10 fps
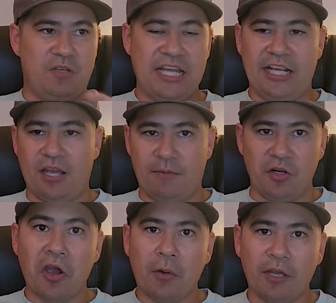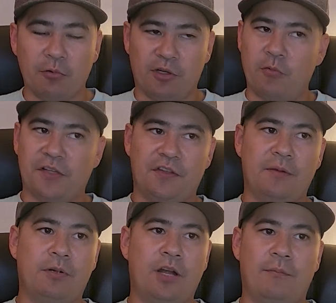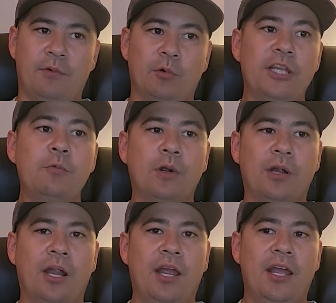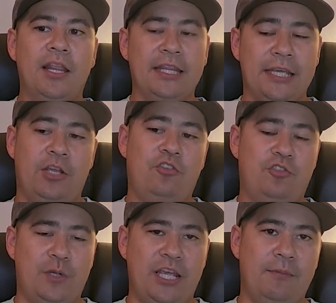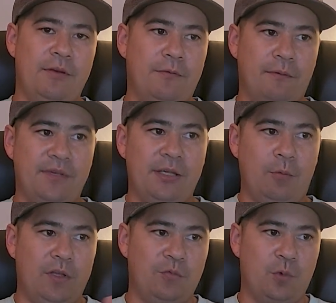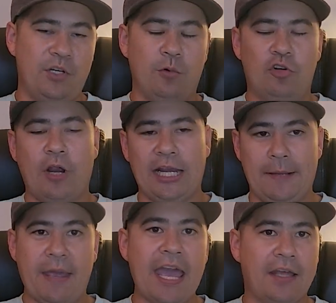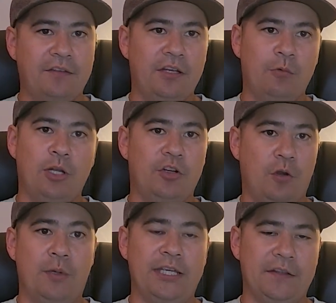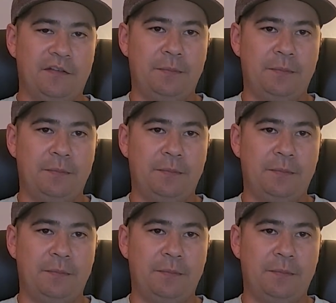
Getting up and going really wasn't the problem. Really where the issue came in for me was when you were trying to pass anyone going at